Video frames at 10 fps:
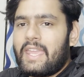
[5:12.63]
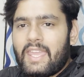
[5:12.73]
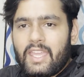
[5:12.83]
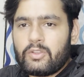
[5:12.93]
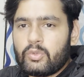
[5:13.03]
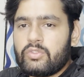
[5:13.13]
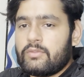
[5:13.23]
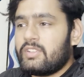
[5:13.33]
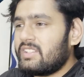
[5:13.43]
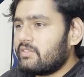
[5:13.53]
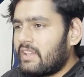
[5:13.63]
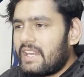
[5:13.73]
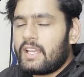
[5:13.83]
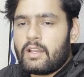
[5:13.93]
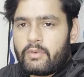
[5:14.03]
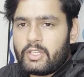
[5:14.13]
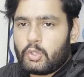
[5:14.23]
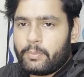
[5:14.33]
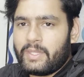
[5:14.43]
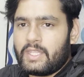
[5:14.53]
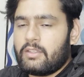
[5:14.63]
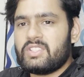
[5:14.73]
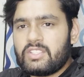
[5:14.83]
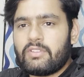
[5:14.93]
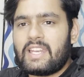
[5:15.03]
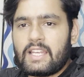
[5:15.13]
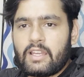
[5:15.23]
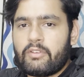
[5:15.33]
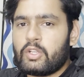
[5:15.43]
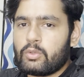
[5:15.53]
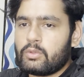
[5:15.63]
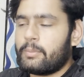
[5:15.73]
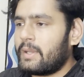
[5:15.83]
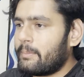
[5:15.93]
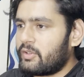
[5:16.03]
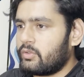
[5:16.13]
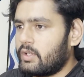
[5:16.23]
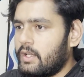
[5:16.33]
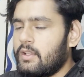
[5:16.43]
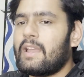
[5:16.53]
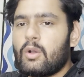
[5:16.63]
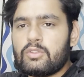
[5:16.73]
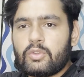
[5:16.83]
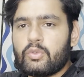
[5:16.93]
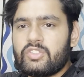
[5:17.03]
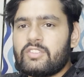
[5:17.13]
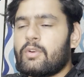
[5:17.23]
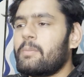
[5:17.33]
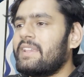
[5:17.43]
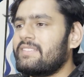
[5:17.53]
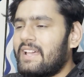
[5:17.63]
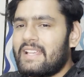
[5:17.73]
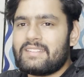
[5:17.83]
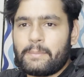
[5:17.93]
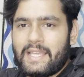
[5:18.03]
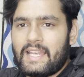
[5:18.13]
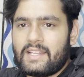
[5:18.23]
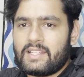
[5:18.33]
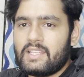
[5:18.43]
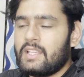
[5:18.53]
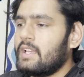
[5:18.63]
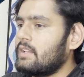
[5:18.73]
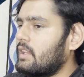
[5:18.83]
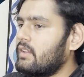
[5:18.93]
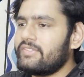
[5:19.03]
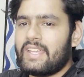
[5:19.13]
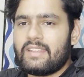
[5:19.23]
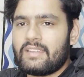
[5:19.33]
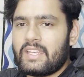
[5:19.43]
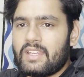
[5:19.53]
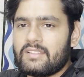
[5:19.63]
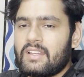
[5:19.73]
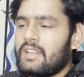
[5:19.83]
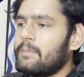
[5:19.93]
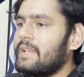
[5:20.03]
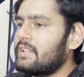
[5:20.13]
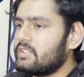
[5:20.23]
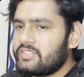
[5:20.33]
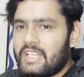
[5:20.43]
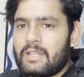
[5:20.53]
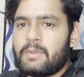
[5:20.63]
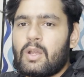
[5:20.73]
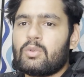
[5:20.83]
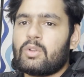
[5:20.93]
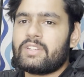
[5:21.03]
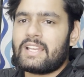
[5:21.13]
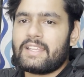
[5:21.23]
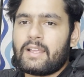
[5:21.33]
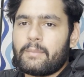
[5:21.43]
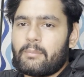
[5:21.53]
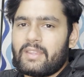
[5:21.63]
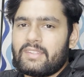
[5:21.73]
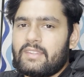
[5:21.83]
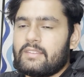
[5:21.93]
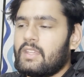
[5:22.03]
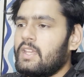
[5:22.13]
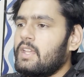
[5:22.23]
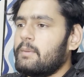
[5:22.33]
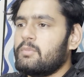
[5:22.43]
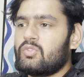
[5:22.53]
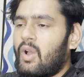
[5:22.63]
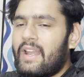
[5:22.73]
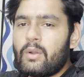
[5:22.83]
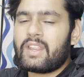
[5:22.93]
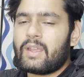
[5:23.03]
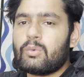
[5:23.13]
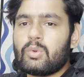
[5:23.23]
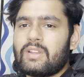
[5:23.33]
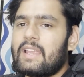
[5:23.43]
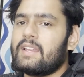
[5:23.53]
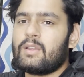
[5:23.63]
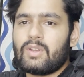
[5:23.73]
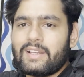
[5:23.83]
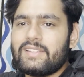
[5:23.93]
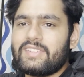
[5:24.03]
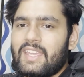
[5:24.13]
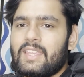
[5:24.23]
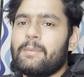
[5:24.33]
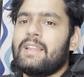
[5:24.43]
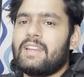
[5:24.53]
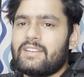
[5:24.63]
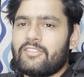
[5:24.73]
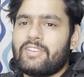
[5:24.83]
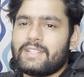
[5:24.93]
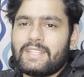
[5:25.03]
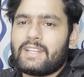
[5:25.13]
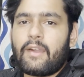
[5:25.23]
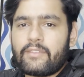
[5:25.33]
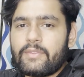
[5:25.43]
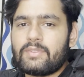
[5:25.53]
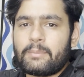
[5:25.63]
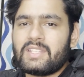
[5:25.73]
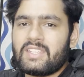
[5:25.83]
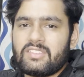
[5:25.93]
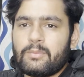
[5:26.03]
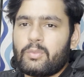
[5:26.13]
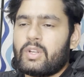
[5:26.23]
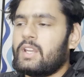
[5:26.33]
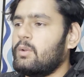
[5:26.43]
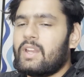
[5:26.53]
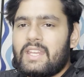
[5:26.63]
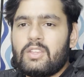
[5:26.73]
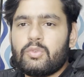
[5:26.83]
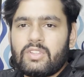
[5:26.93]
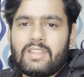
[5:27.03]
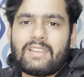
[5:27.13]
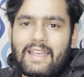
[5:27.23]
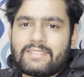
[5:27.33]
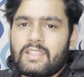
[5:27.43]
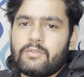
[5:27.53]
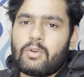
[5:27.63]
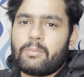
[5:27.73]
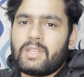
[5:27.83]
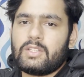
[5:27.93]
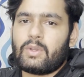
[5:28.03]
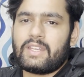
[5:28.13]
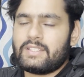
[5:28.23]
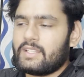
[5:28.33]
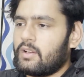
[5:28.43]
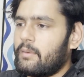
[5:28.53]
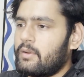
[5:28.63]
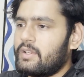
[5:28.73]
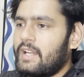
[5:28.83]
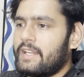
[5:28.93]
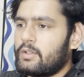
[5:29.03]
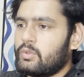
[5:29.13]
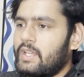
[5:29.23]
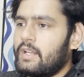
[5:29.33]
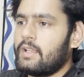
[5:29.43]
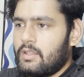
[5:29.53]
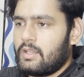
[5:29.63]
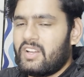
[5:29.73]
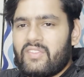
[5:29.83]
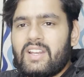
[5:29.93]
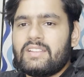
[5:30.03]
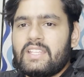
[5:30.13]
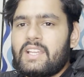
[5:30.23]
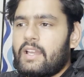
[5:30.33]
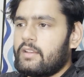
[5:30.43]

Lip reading: AI news which is very relevant to me, which is very relevant to my persona. I also use it for my SaaS email handling. Like if there is any urgent email, send me out on Telegram a message. So I have to like regularly check email and refresh that if something is important or any user is asking for me to anything related to that. And one I think I